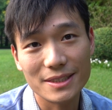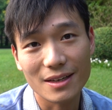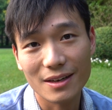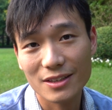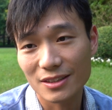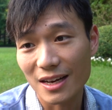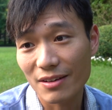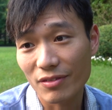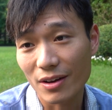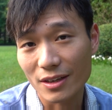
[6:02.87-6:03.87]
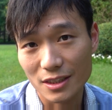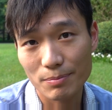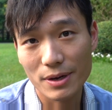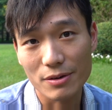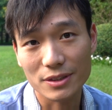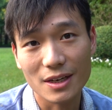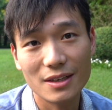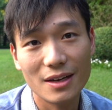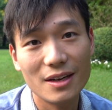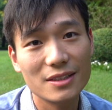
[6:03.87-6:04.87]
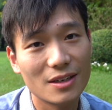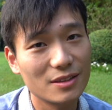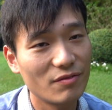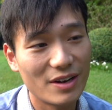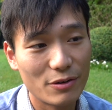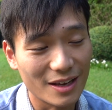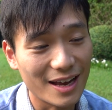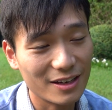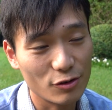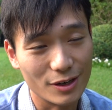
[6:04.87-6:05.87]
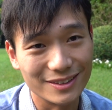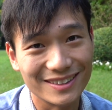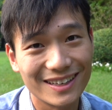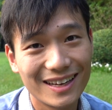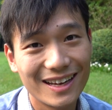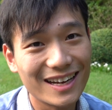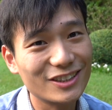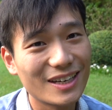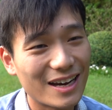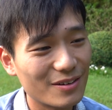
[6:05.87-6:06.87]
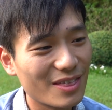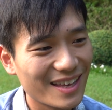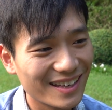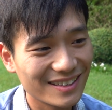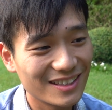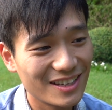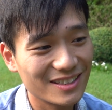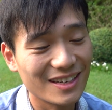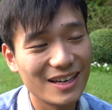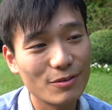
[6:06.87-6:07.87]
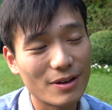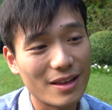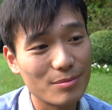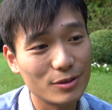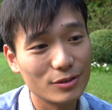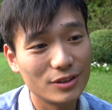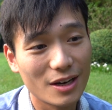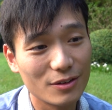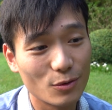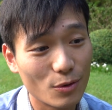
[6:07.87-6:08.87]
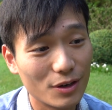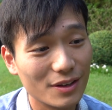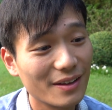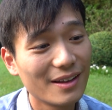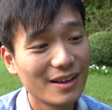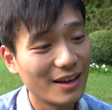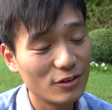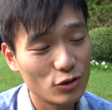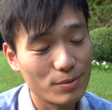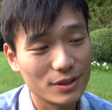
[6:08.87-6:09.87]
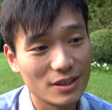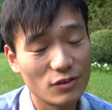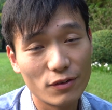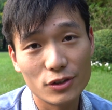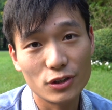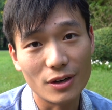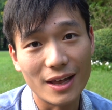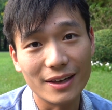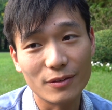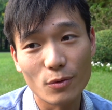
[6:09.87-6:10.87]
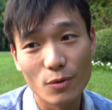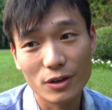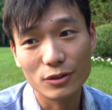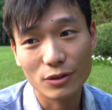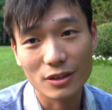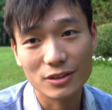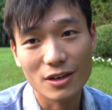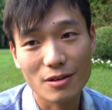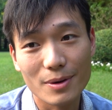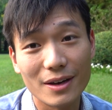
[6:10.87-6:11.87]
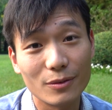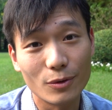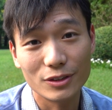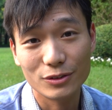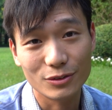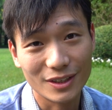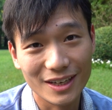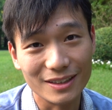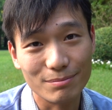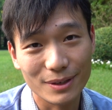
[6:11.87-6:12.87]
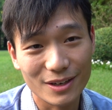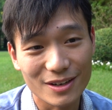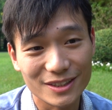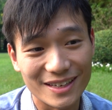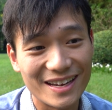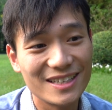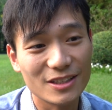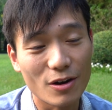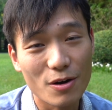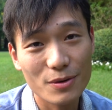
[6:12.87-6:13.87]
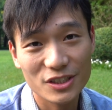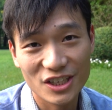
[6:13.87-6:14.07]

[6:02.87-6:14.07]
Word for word: based on his lifelong experience, and it is not very accurate. Actually, I don't think there is anyone able to tell you what 100% for sure, like what you can talk about and what you can, because it is always